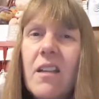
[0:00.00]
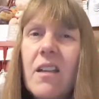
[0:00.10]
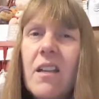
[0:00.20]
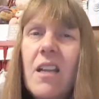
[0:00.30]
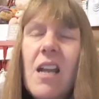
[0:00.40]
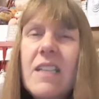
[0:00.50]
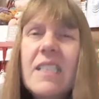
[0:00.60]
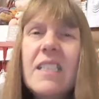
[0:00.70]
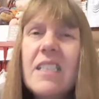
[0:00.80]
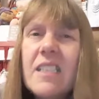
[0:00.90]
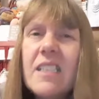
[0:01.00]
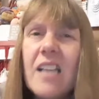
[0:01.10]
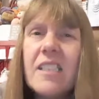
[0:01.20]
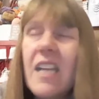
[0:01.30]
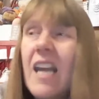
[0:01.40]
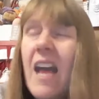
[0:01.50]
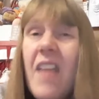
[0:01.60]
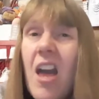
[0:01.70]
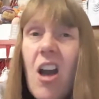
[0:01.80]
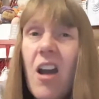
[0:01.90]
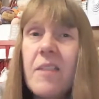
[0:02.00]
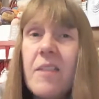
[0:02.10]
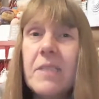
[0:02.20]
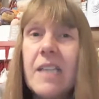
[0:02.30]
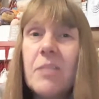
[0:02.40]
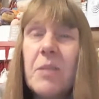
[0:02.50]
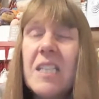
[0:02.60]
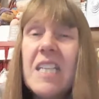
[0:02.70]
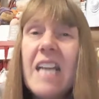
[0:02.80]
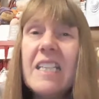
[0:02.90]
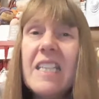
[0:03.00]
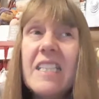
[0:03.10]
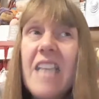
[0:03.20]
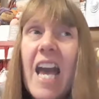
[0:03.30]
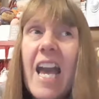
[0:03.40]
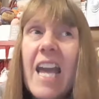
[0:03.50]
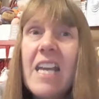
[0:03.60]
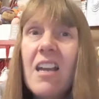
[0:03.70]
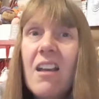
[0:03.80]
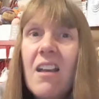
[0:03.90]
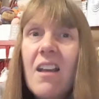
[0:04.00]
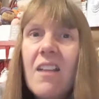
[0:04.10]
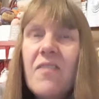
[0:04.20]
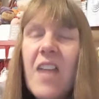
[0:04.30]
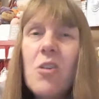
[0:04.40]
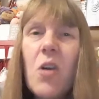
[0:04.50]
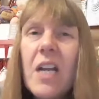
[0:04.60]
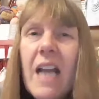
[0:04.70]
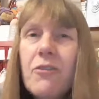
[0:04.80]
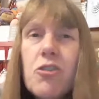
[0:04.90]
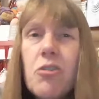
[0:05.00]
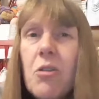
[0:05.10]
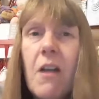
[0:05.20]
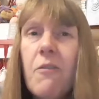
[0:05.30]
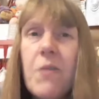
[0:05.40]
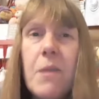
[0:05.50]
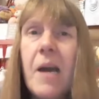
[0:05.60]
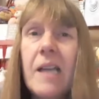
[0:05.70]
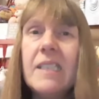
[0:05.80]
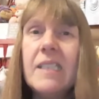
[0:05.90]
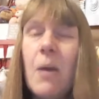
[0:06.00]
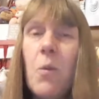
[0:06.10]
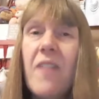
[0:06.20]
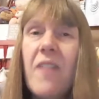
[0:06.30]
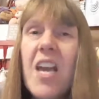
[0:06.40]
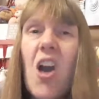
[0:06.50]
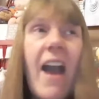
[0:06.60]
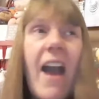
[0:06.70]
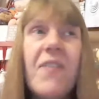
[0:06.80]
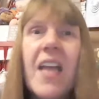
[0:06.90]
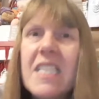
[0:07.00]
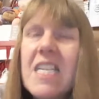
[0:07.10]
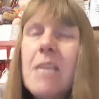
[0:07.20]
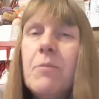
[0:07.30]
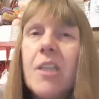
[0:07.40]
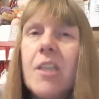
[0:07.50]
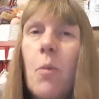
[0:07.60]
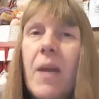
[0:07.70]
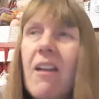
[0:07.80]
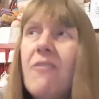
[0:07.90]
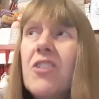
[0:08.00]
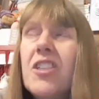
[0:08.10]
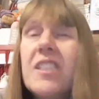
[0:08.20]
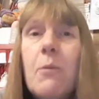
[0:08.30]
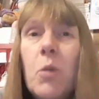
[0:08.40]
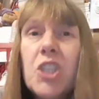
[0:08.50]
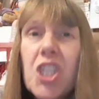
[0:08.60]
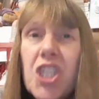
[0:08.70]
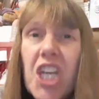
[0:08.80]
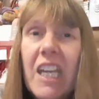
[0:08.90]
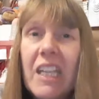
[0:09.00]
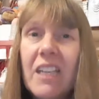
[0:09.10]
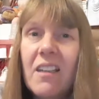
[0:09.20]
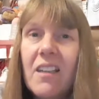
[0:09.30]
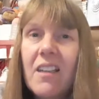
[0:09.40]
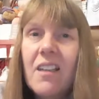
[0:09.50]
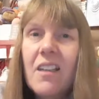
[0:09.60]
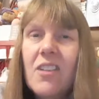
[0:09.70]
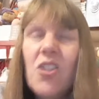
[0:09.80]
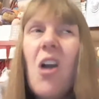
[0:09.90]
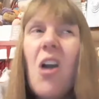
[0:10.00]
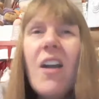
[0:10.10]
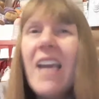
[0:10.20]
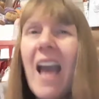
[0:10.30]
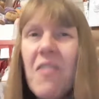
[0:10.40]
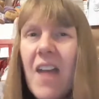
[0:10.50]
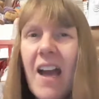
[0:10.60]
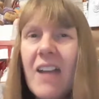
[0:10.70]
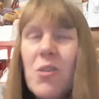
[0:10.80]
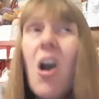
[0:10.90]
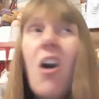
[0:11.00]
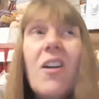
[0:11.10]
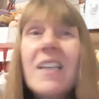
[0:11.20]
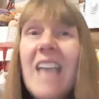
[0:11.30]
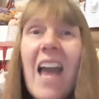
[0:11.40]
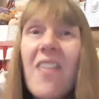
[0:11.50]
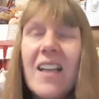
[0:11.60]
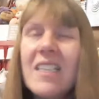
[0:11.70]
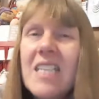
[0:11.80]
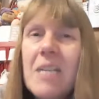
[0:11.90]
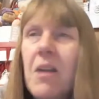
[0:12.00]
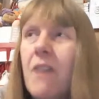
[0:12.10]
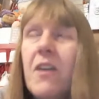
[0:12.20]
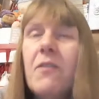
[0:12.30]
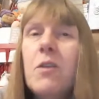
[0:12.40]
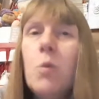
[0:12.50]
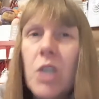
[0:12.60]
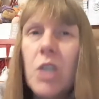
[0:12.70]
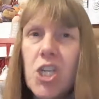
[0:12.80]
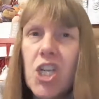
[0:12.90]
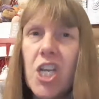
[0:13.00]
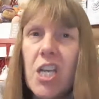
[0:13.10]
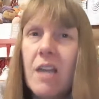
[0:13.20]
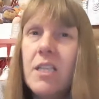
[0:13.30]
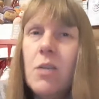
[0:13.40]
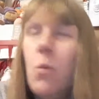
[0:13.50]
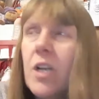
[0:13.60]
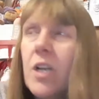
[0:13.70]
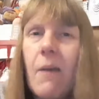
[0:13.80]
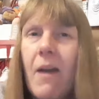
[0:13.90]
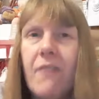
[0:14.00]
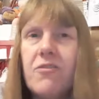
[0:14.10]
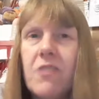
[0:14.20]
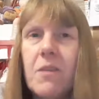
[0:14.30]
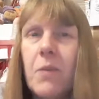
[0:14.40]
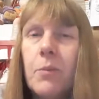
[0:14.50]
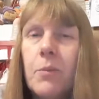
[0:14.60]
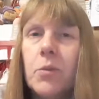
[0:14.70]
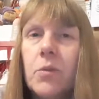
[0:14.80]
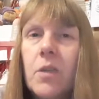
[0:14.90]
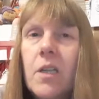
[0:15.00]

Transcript: You know, it's disgusting, and they're hurting themselves, because at the end of the day, they're not going to have true love with the person they're with. They can't have that deep soulmate love because they want to cheat. You can't get that. You can't get that deep love if you want to cheat and you want to go after other people,